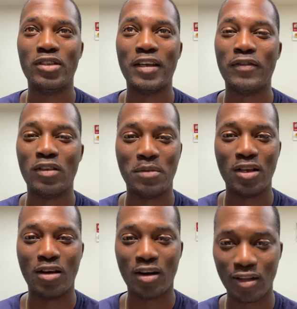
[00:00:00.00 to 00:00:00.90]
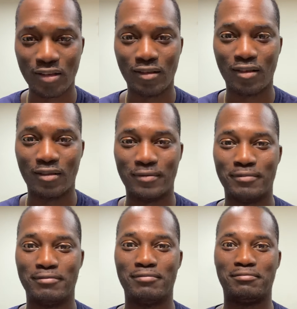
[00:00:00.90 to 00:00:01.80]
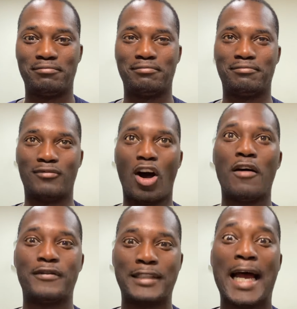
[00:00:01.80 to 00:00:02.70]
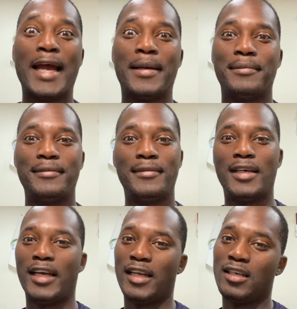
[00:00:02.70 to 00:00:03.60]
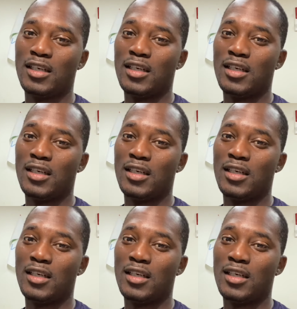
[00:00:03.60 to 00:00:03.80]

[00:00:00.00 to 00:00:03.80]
definitely be all off time, and